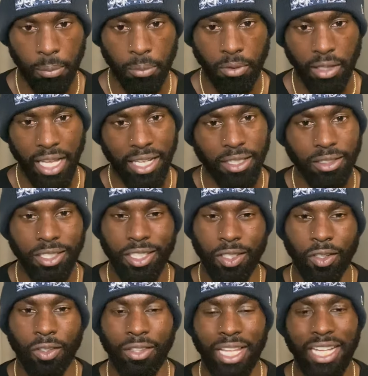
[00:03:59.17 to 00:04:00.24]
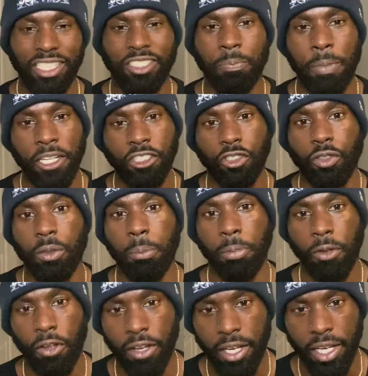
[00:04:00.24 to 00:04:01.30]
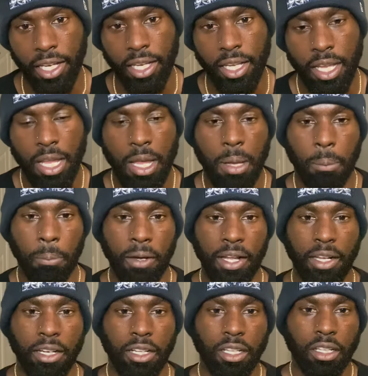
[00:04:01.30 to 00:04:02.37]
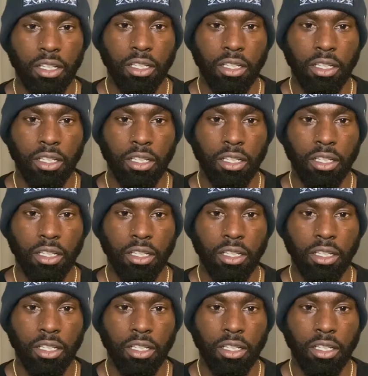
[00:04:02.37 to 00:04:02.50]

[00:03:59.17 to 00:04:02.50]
that, you know, that special employee. But